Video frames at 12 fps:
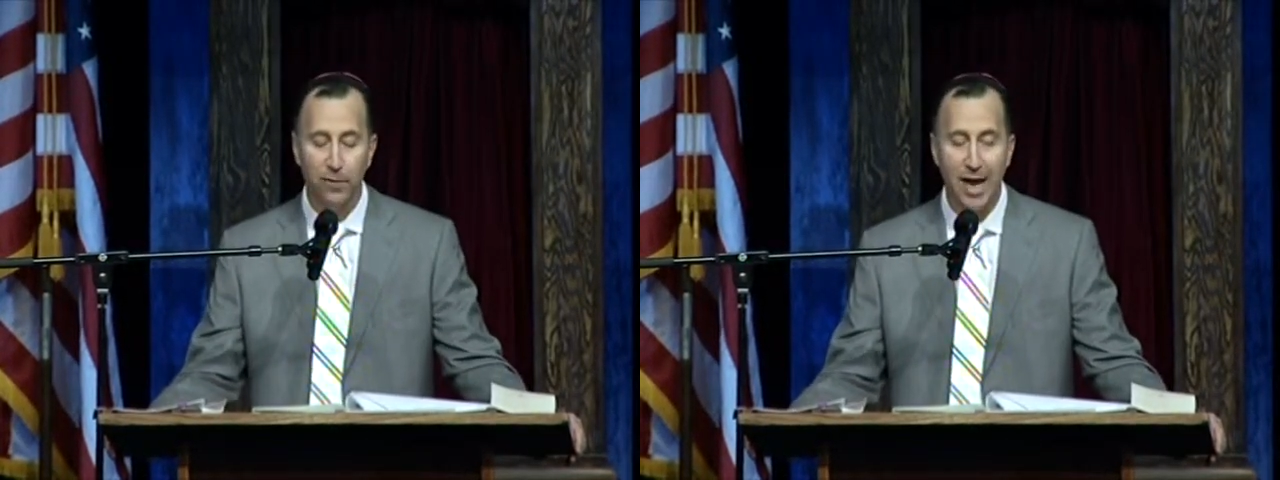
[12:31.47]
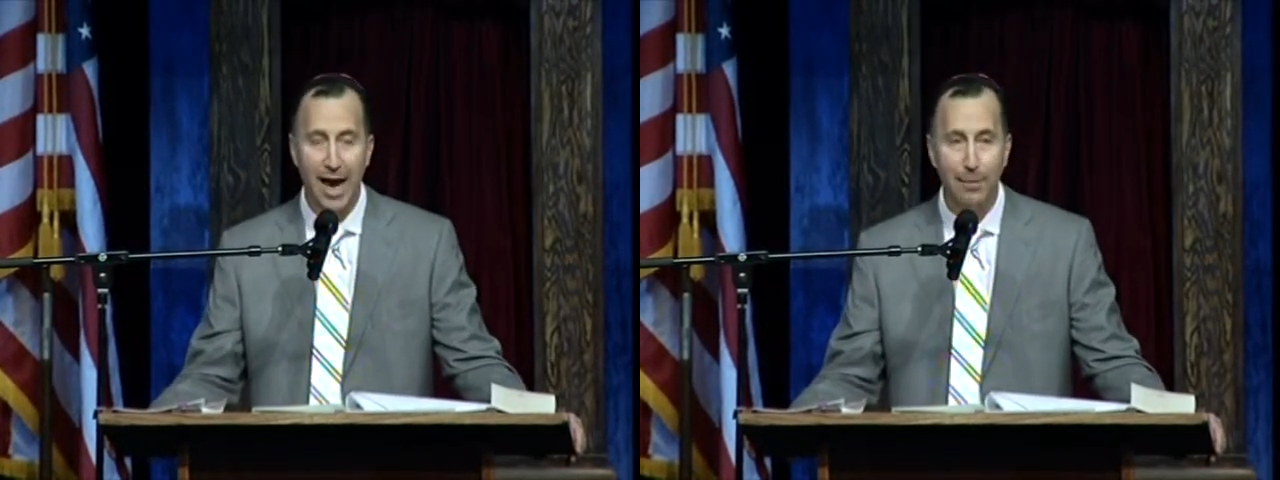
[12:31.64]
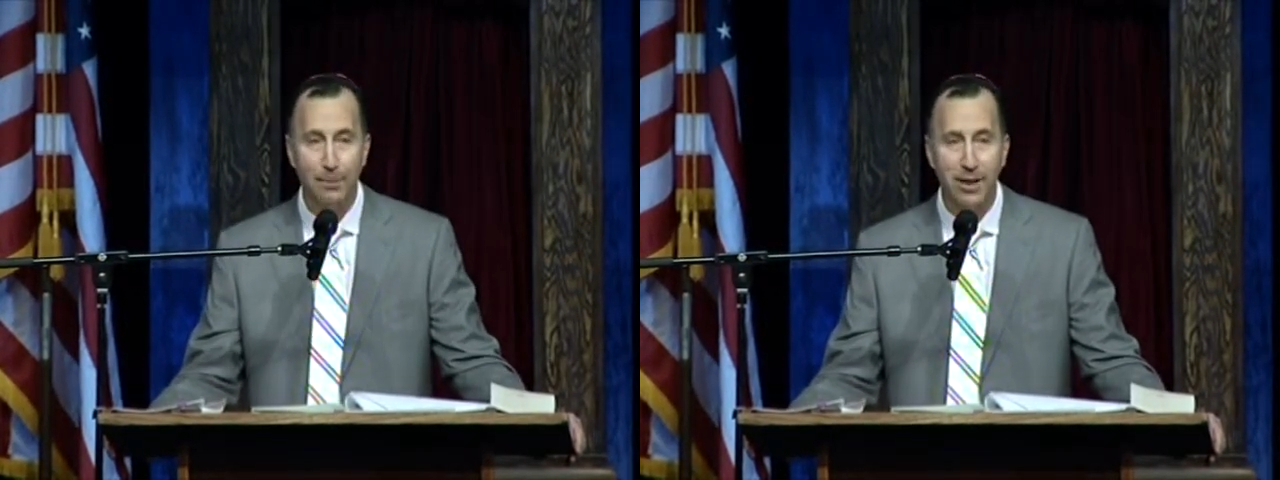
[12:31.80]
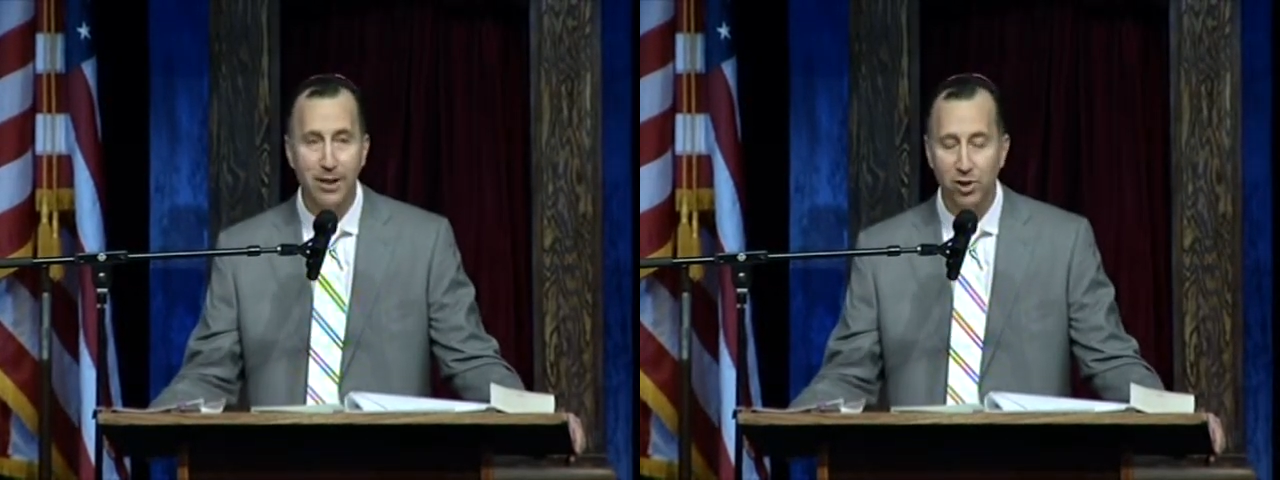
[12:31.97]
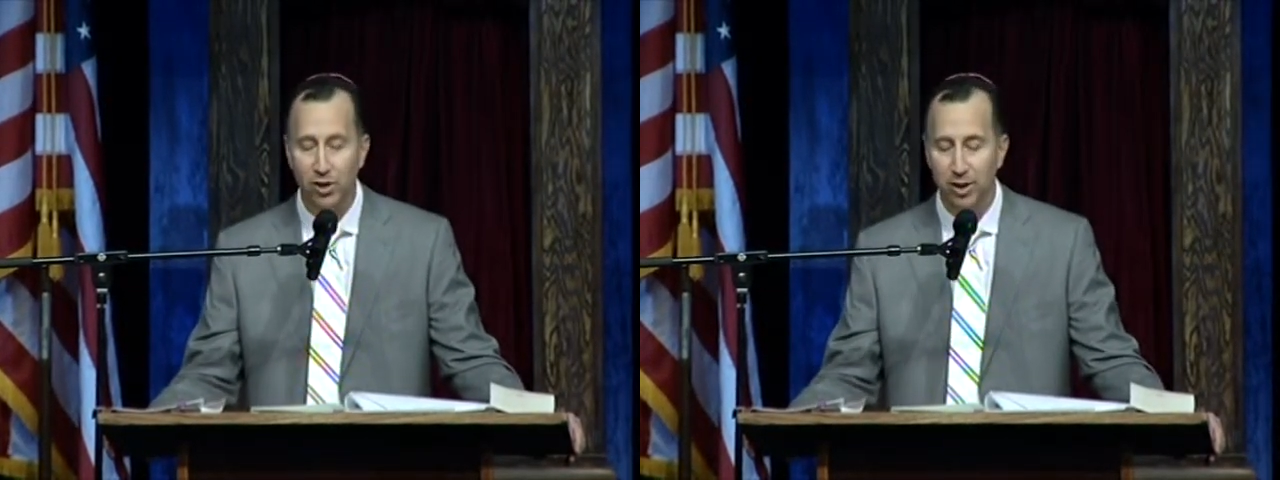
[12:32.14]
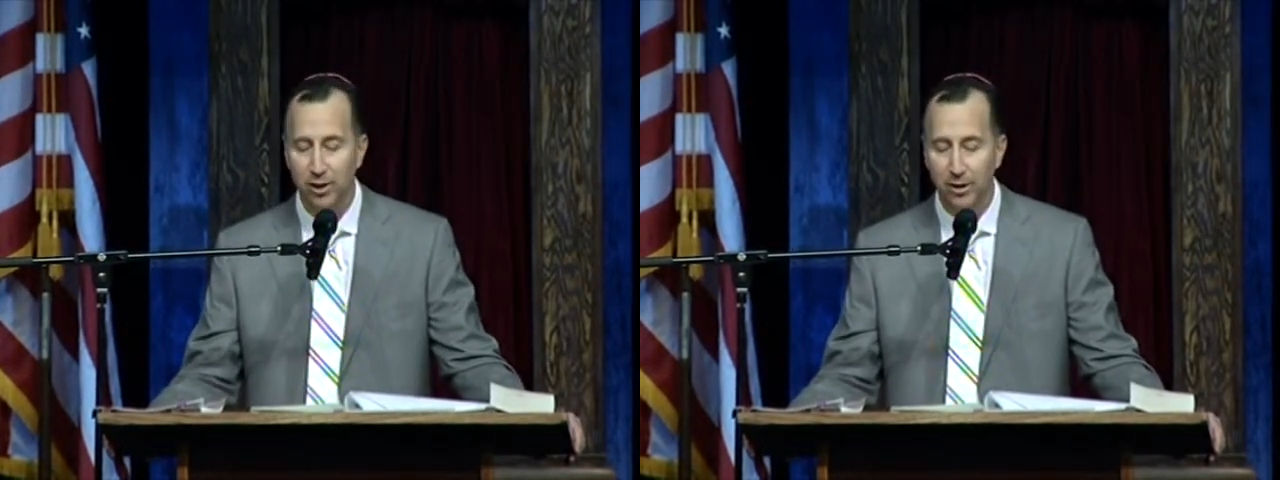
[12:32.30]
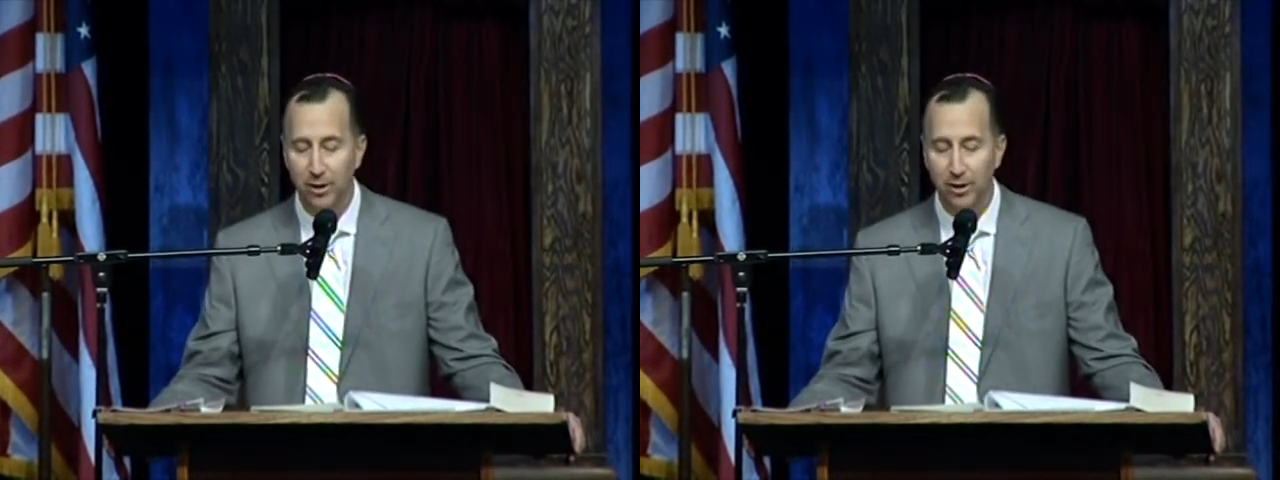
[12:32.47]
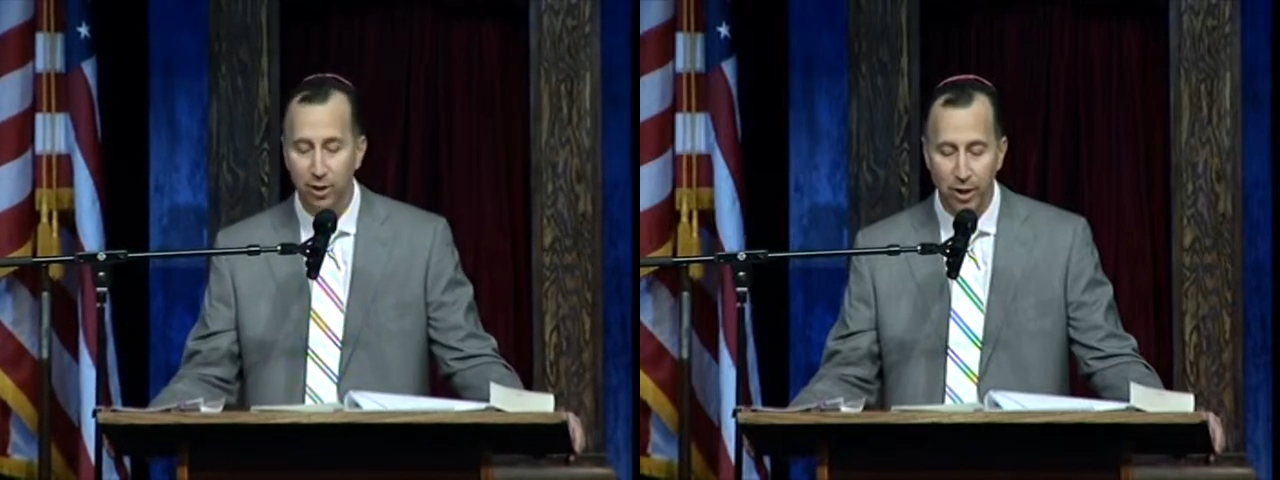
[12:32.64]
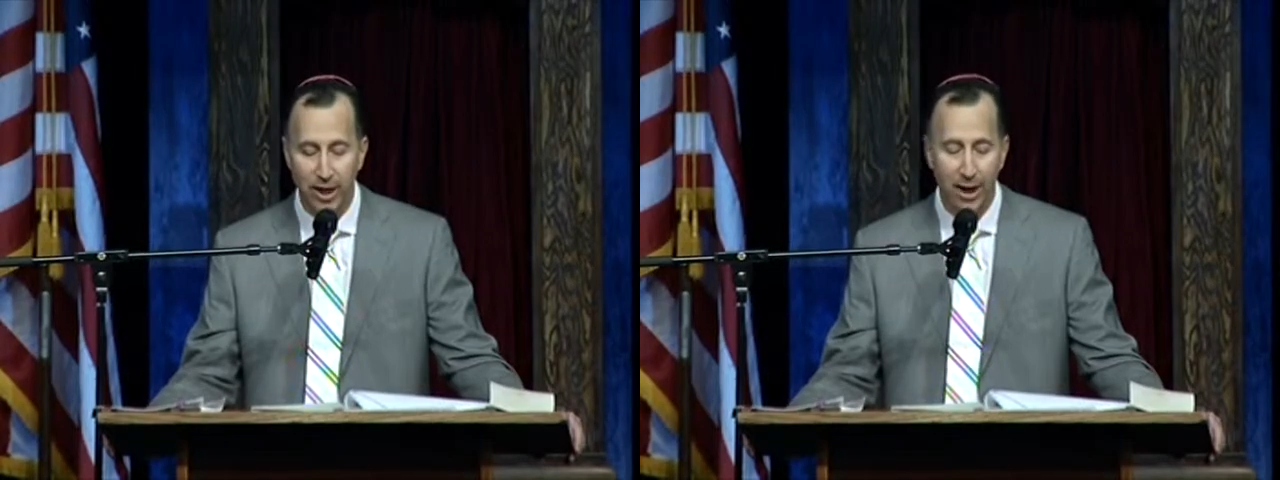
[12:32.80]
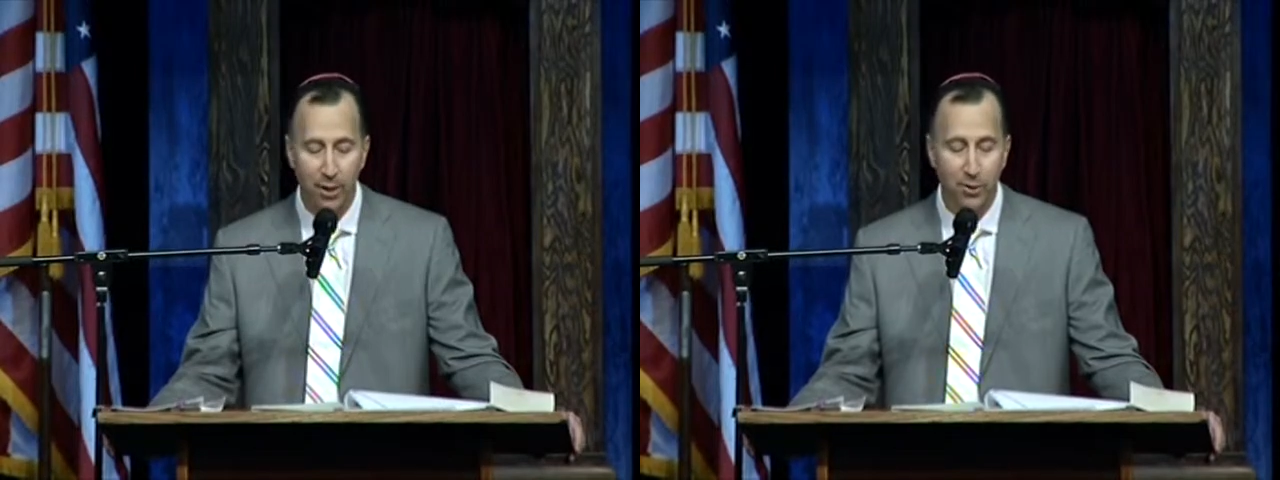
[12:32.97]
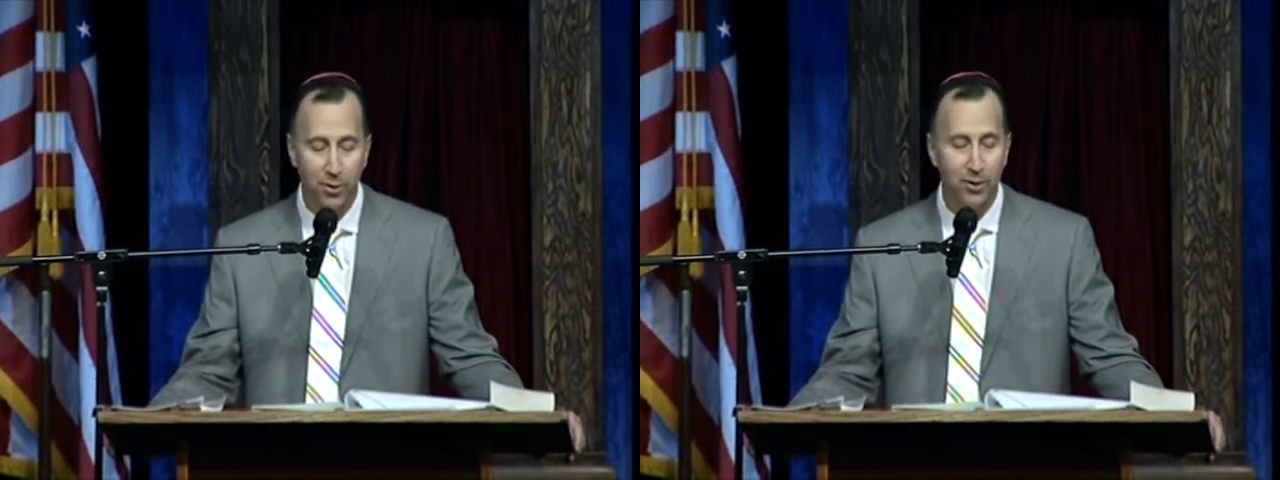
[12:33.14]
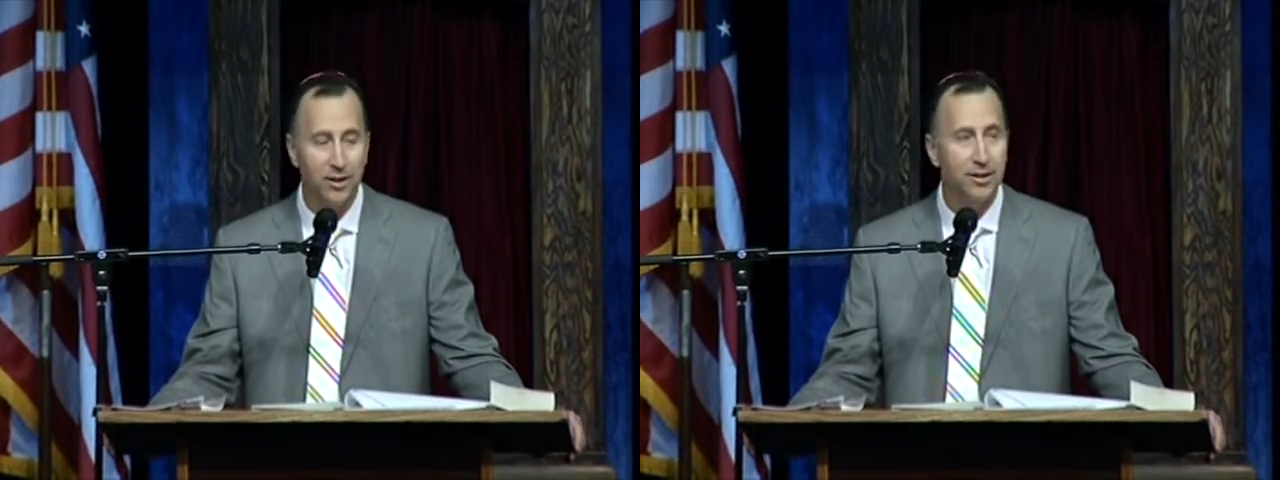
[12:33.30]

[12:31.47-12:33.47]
happiness, good health,